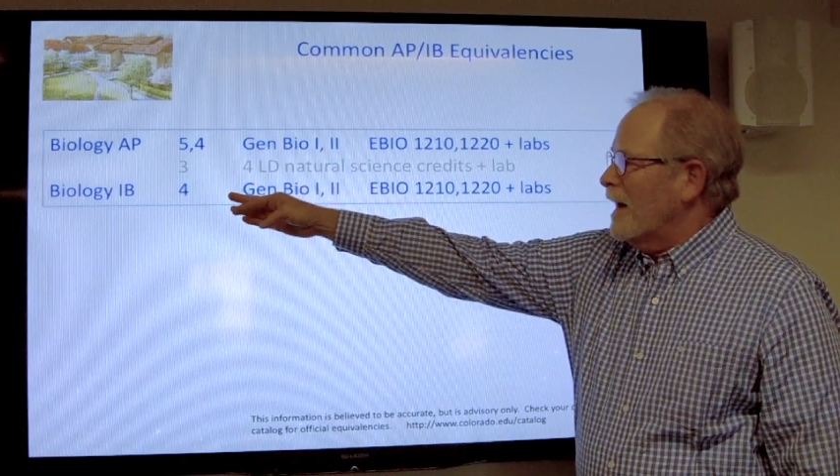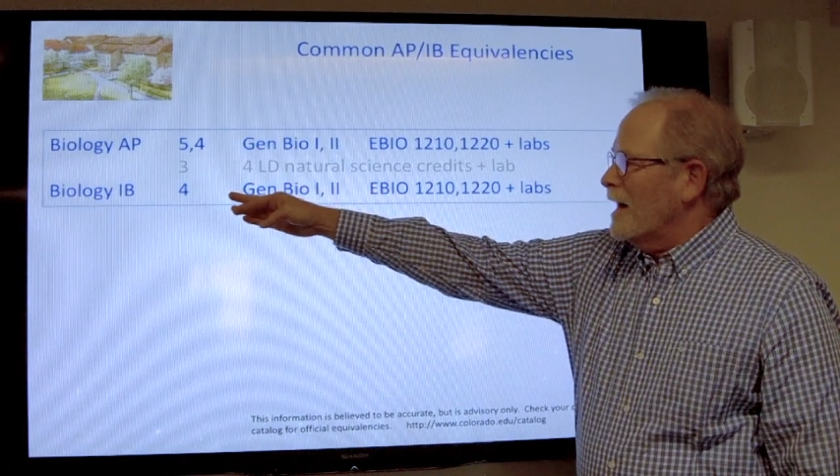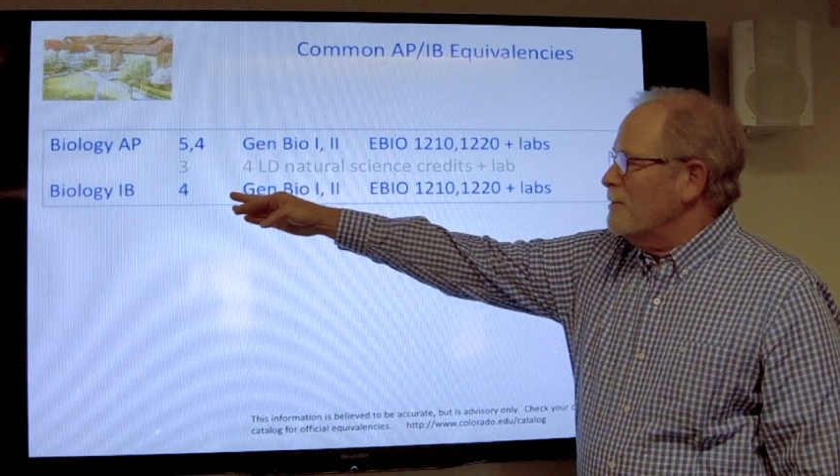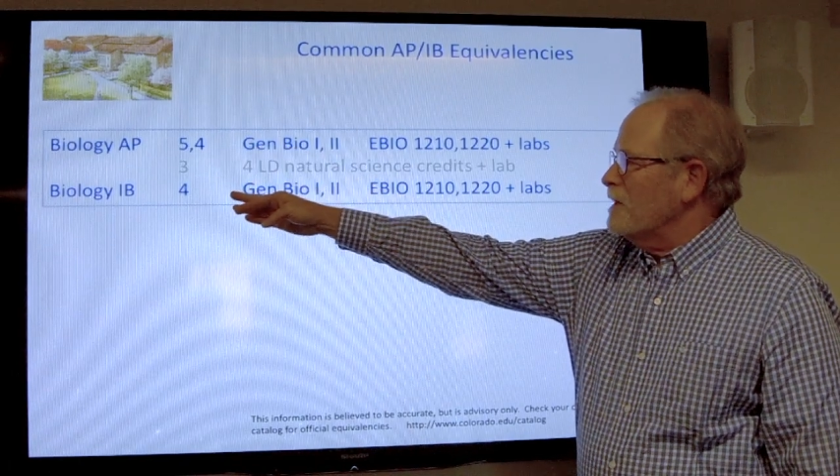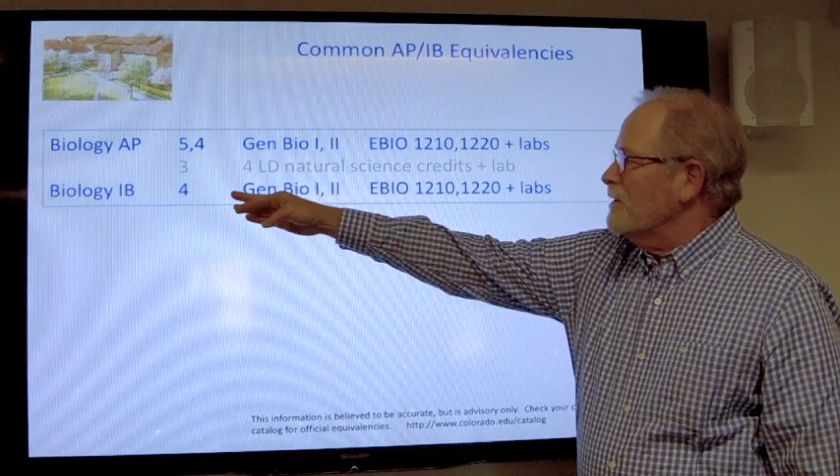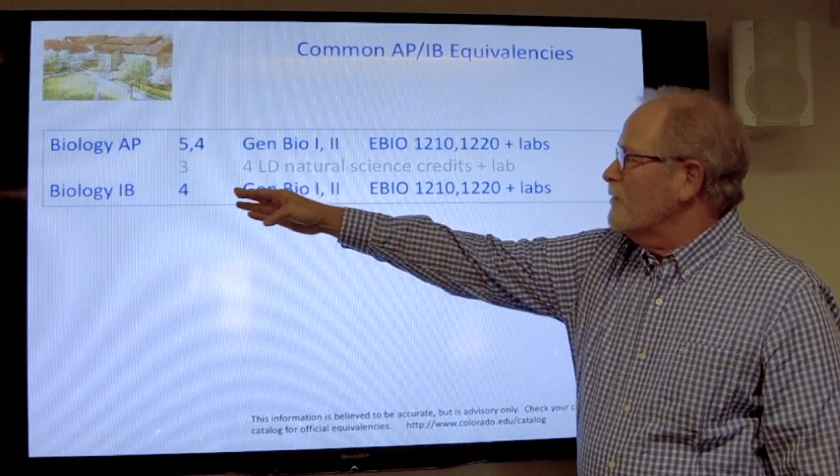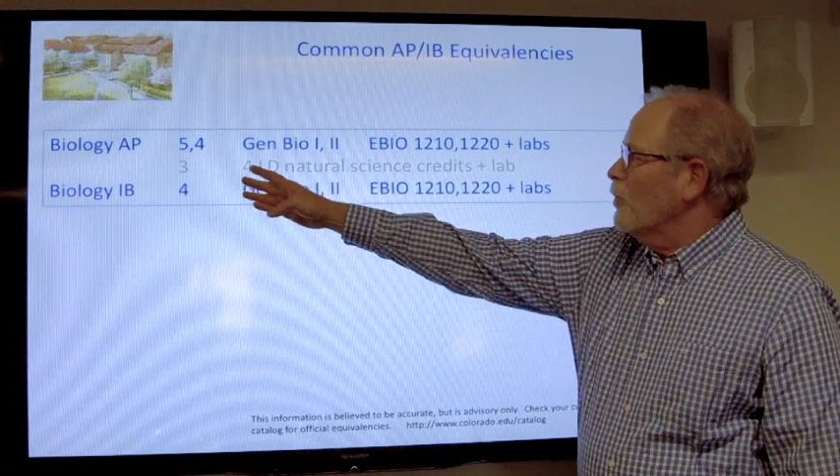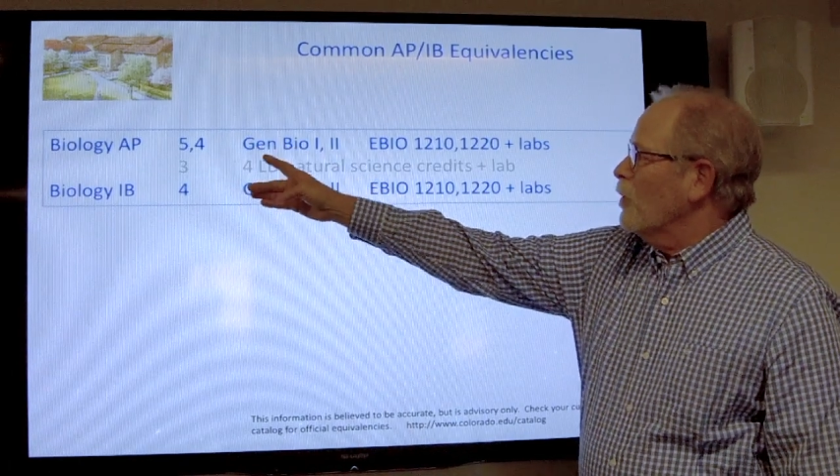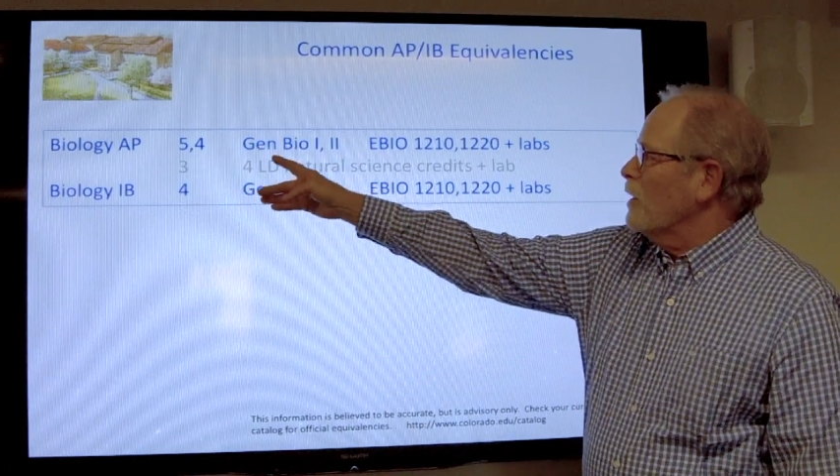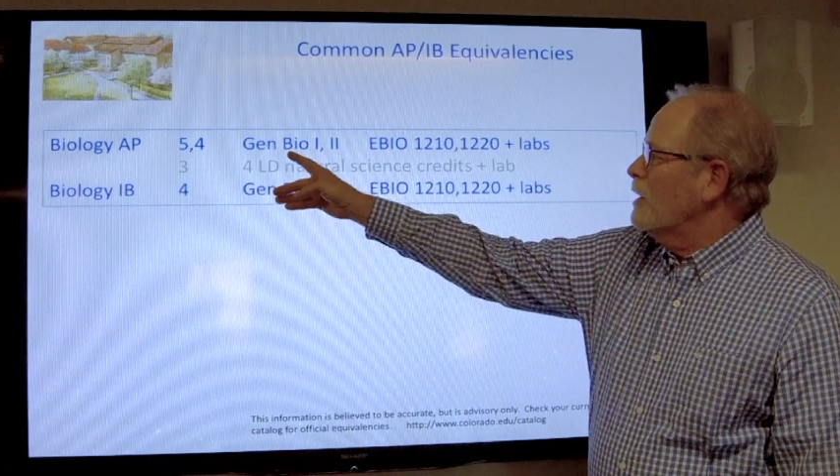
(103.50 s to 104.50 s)
IB of
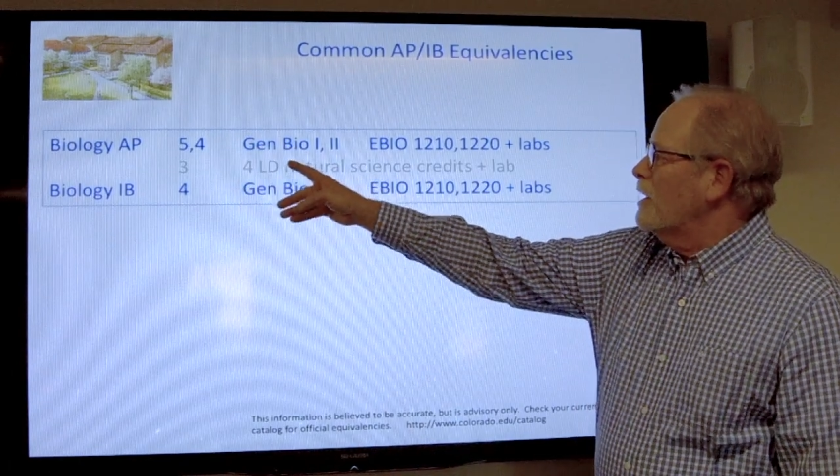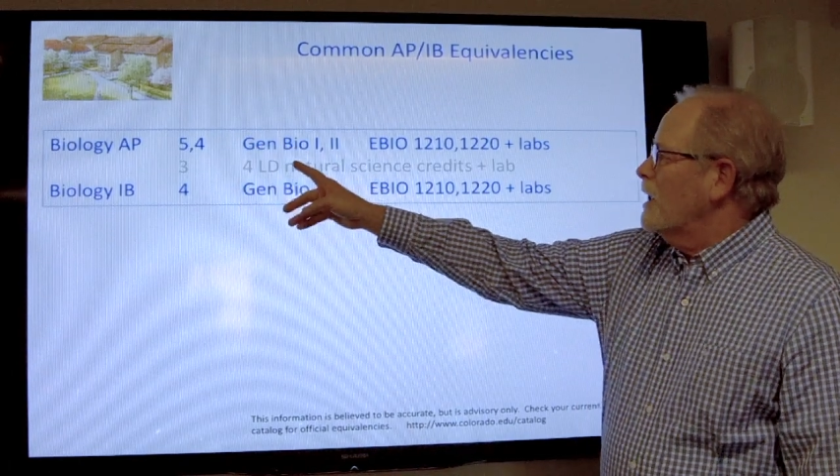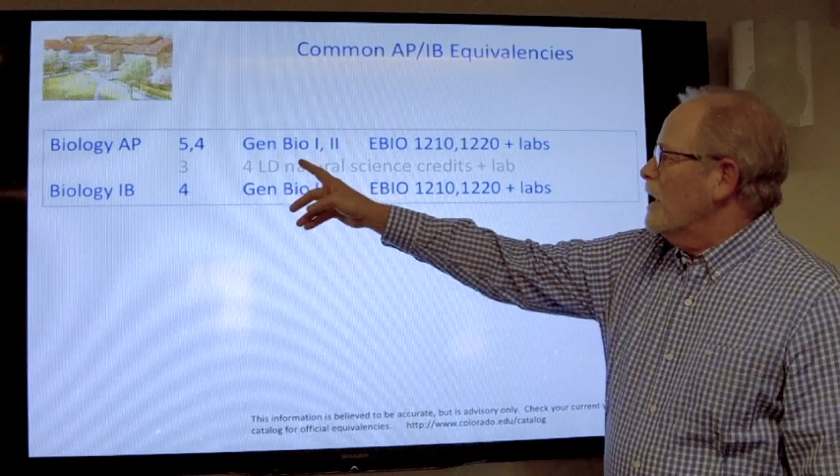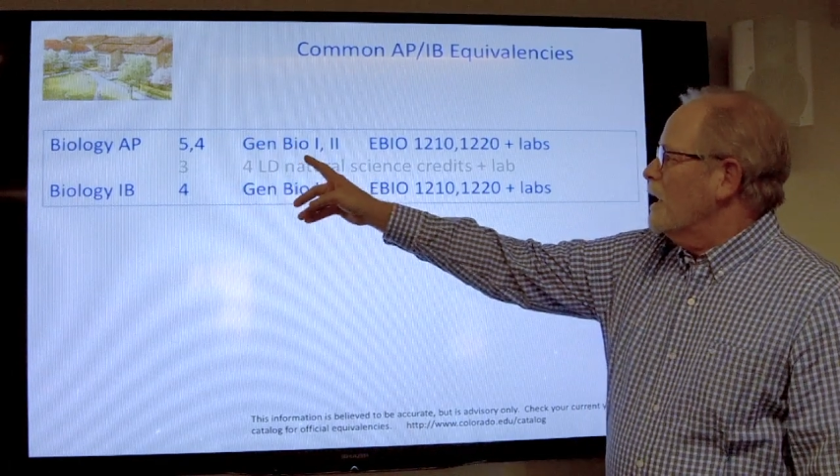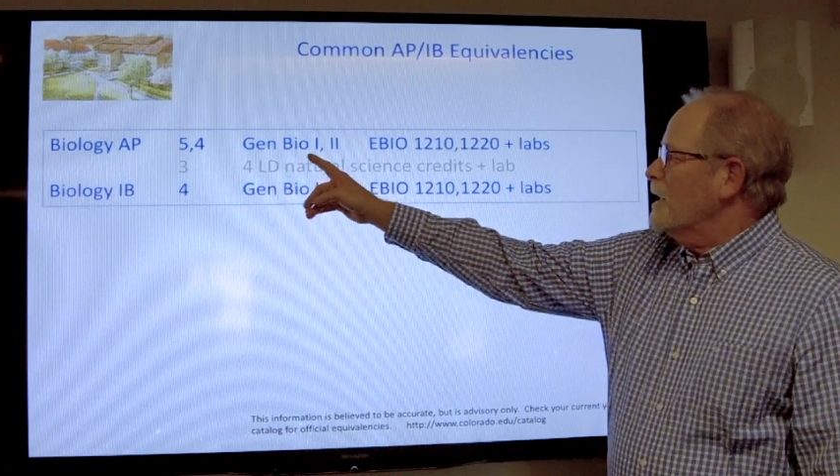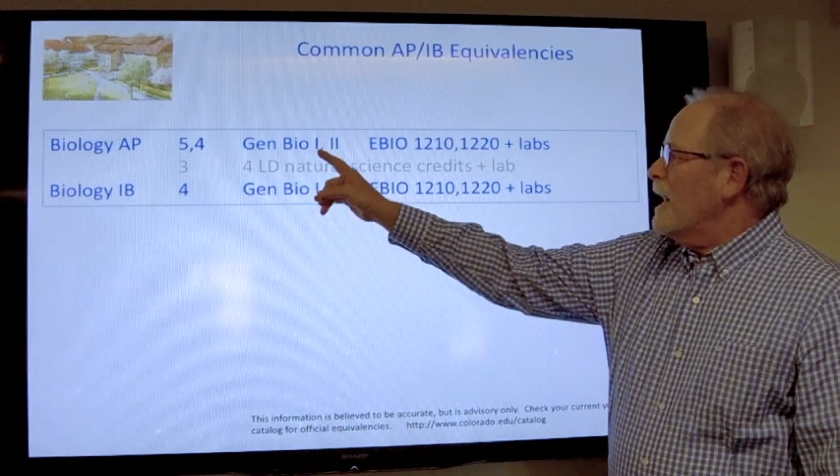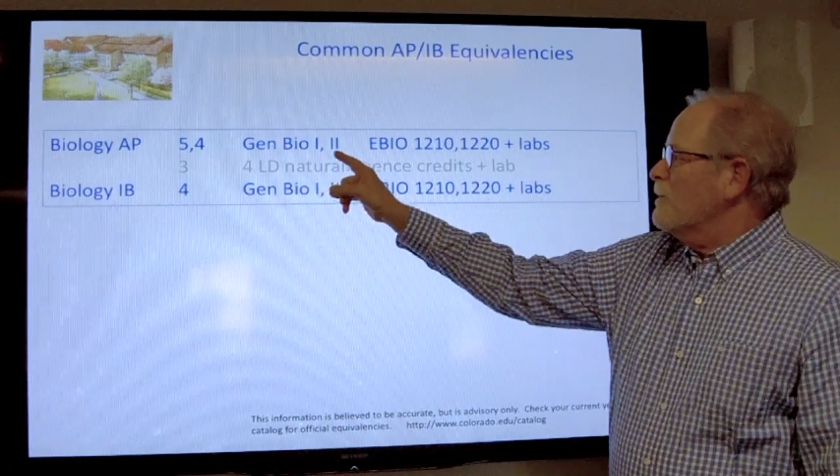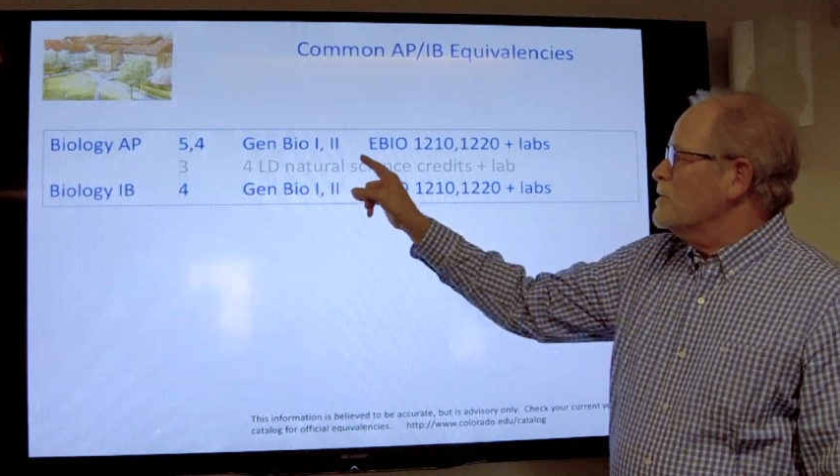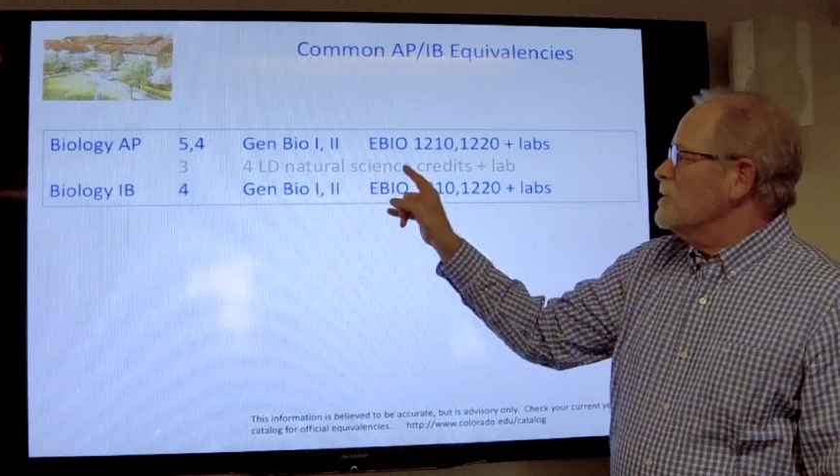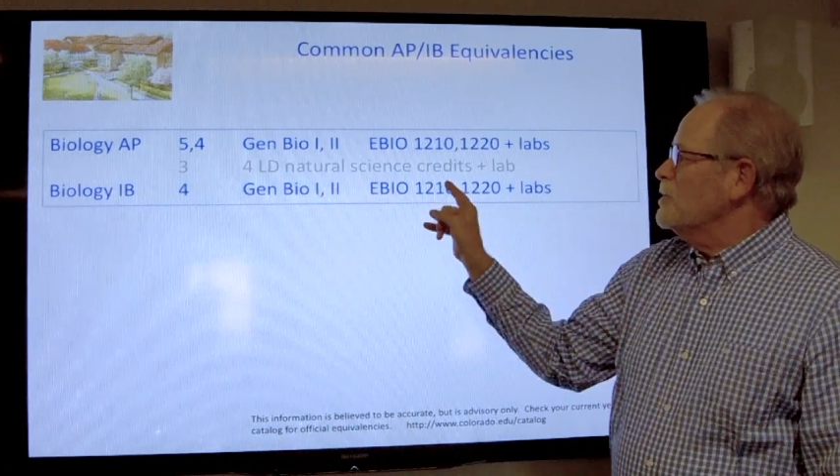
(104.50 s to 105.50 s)
4
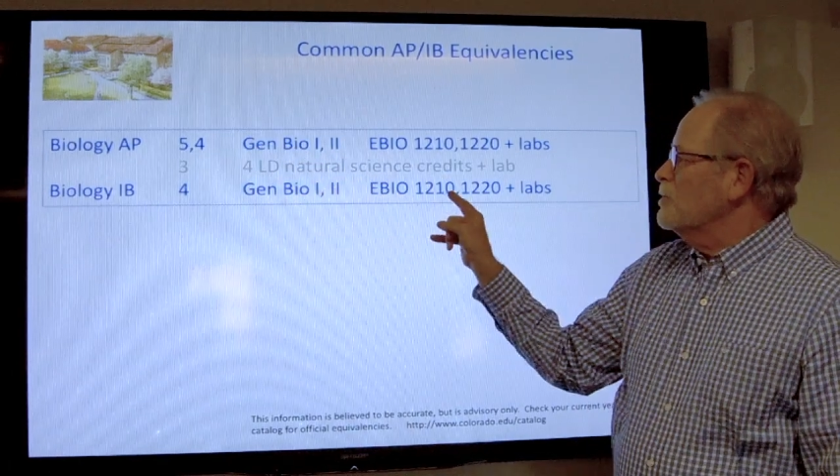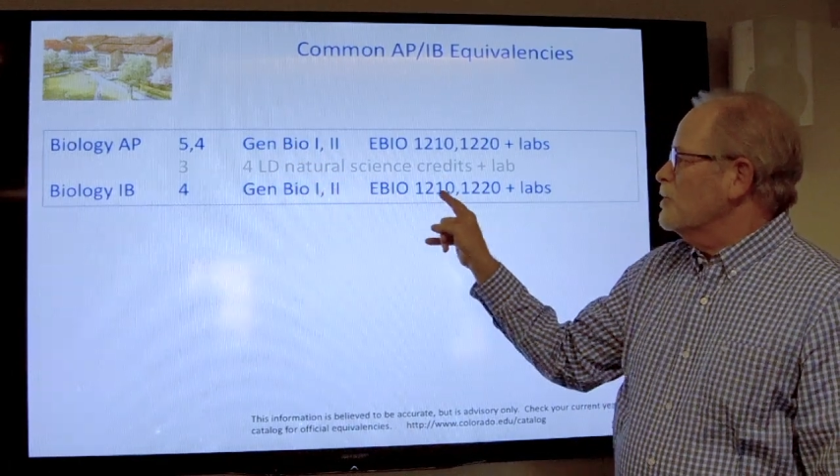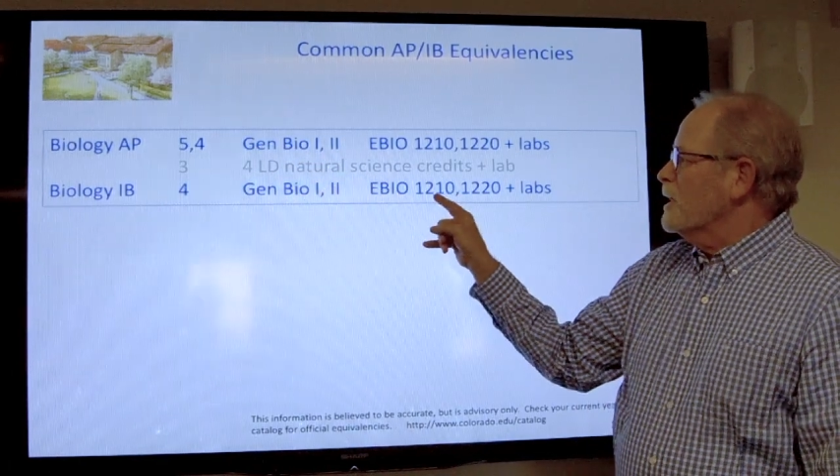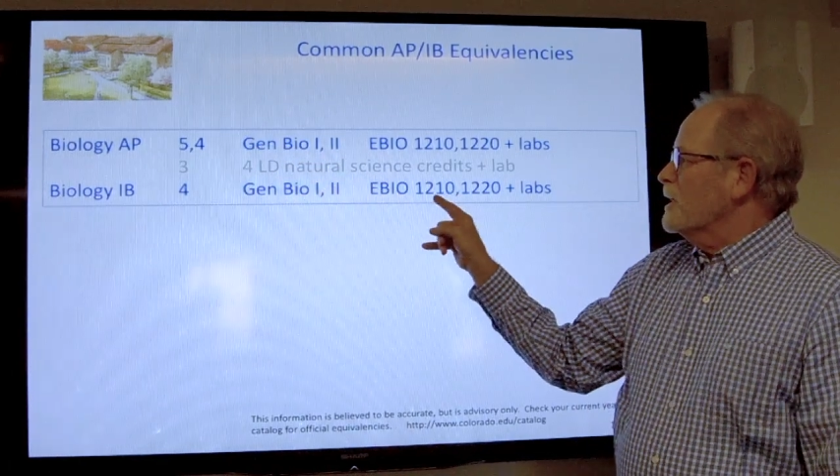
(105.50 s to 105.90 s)
allows you